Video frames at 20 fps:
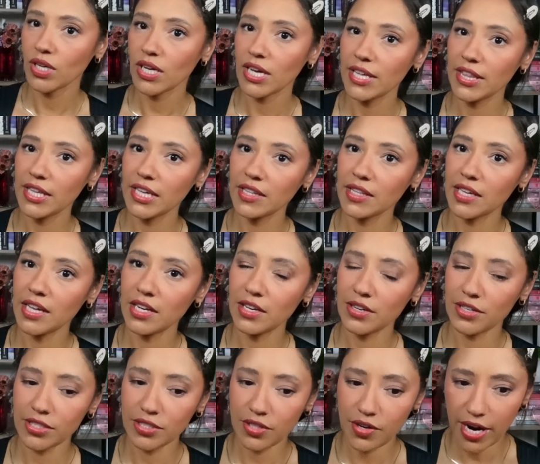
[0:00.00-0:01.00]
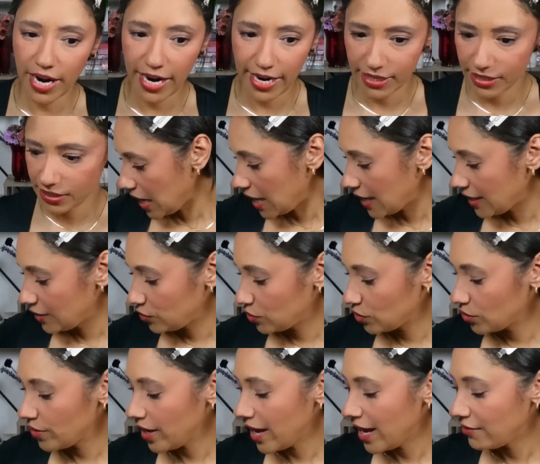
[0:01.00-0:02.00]
I think that looks great. I
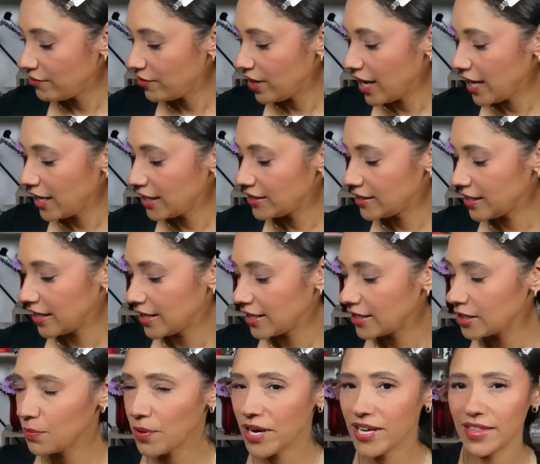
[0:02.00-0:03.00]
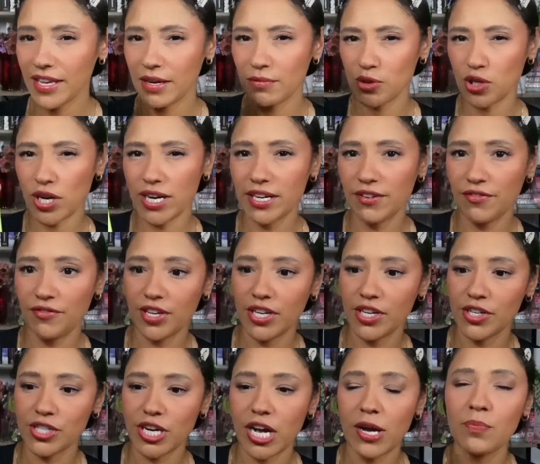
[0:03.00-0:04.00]
do have a setting spray that I'm trying to
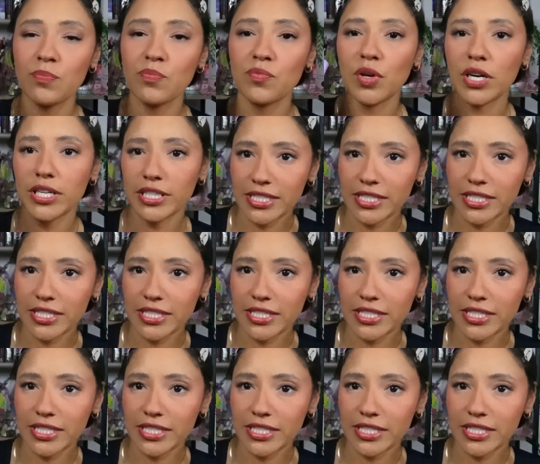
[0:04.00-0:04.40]
finish up.